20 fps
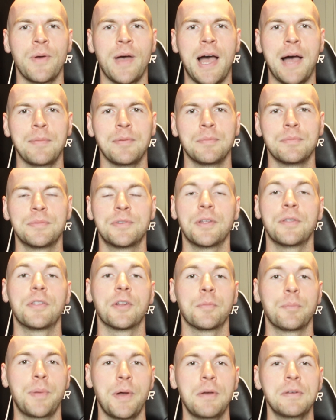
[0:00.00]
album to
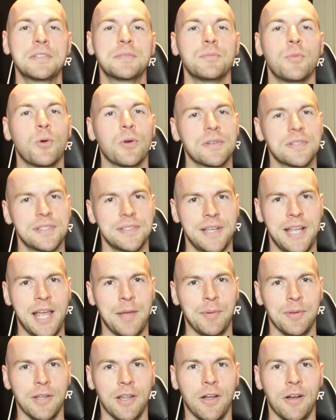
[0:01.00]
their post-Morrison
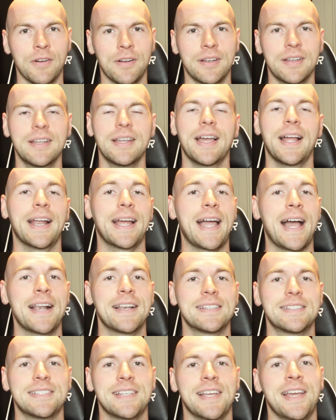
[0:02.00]
epilogue, and I
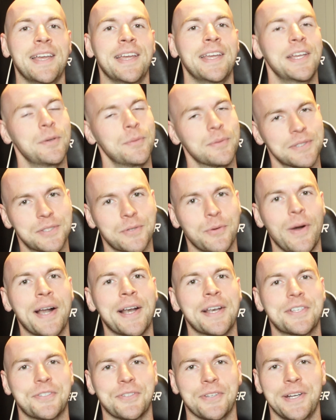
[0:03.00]
gotta say, it was
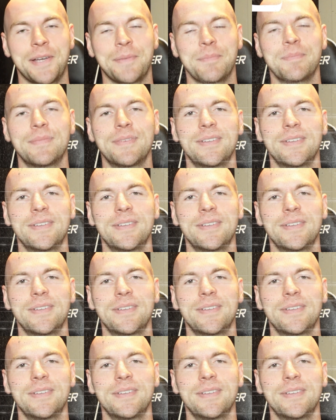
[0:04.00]
quite a trip.